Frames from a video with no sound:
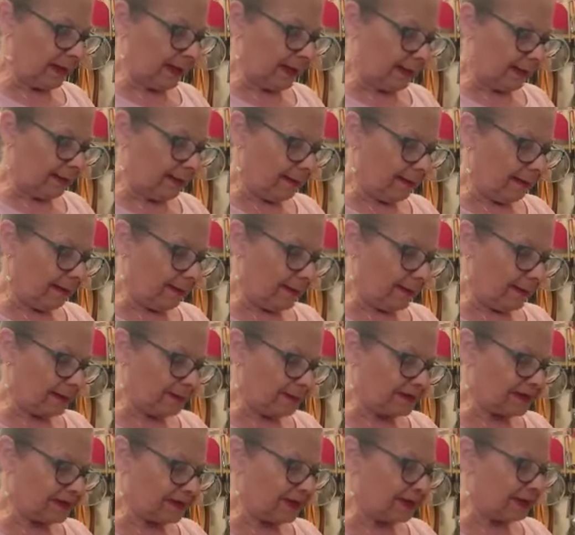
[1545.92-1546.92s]

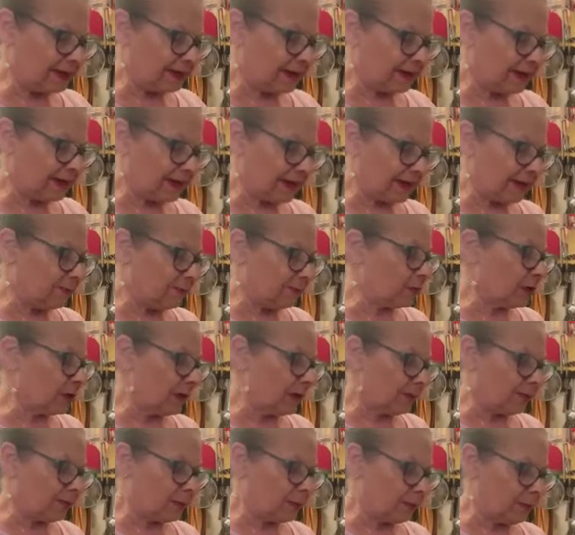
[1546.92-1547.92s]
And uh, I'm going
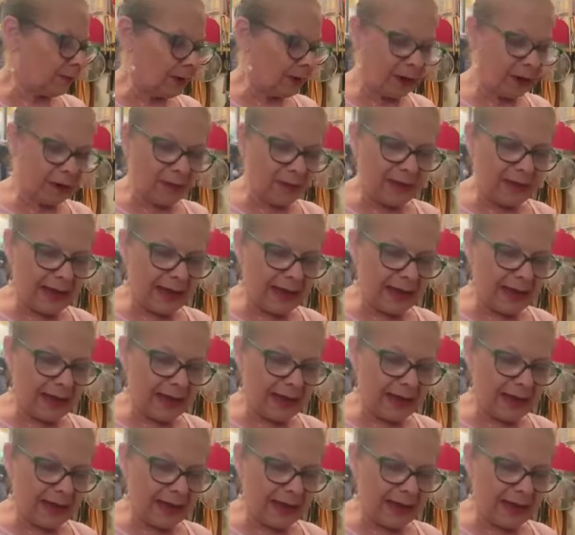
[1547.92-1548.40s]
to prepare